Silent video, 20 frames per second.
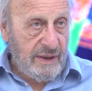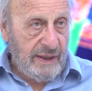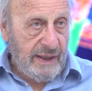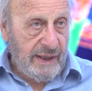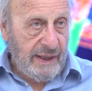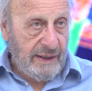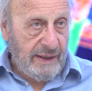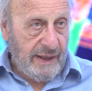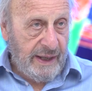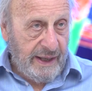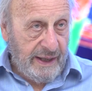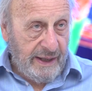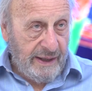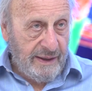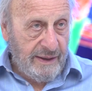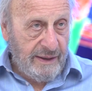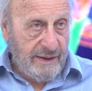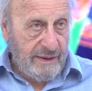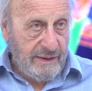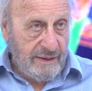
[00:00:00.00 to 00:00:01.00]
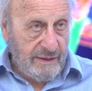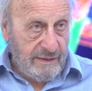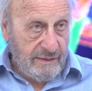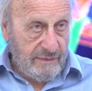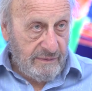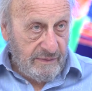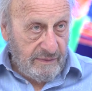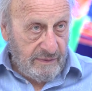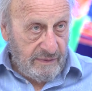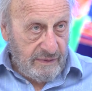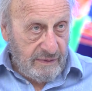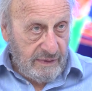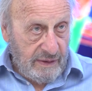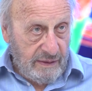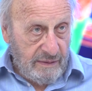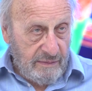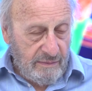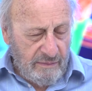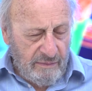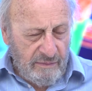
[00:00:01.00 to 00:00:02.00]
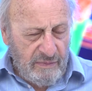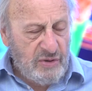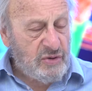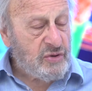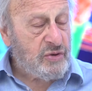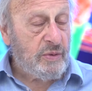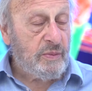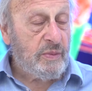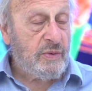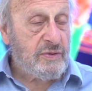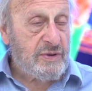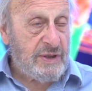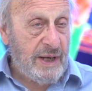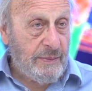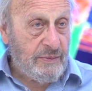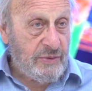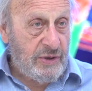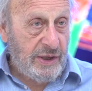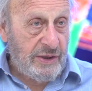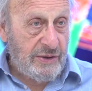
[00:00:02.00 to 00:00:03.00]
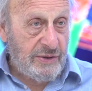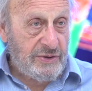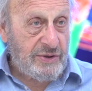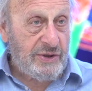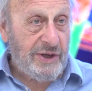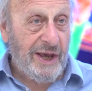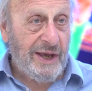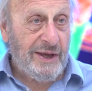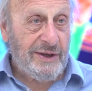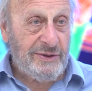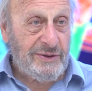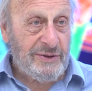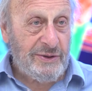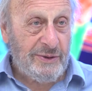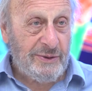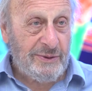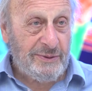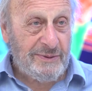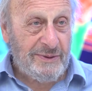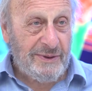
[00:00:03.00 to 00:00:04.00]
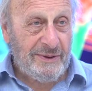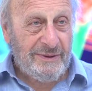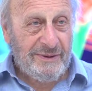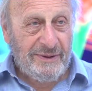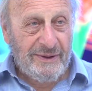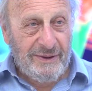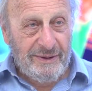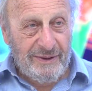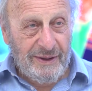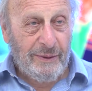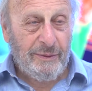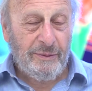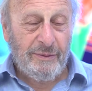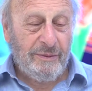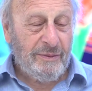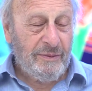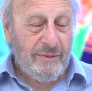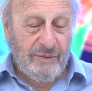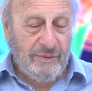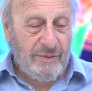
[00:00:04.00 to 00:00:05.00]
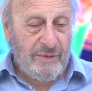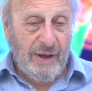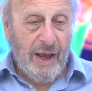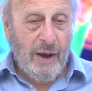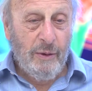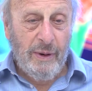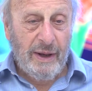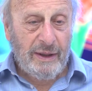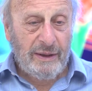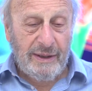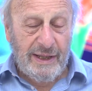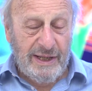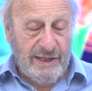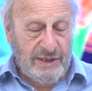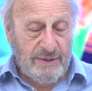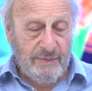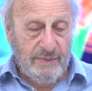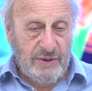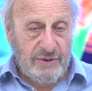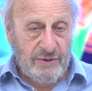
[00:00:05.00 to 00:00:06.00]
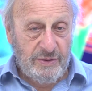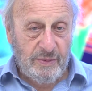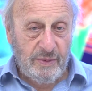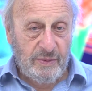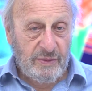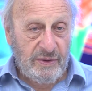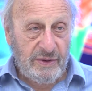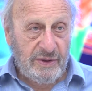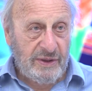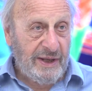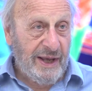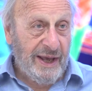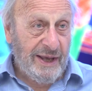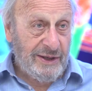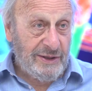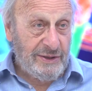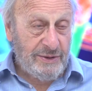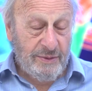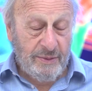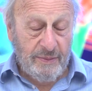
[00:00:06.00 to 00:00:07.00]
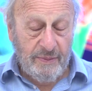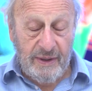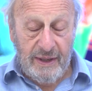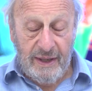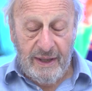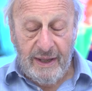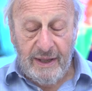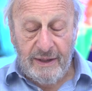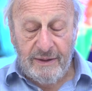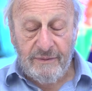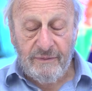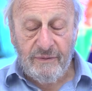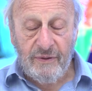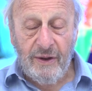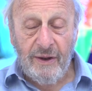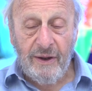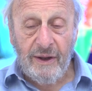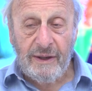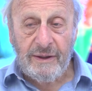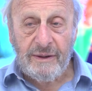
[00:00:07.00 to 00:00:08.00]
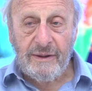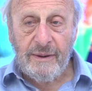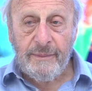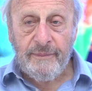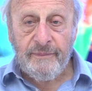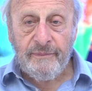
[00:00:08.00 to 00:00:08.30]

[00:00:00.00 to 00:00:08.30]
in our miserable subject, as Keynes called it. Though no one less miserable than Keynes would be hard to find.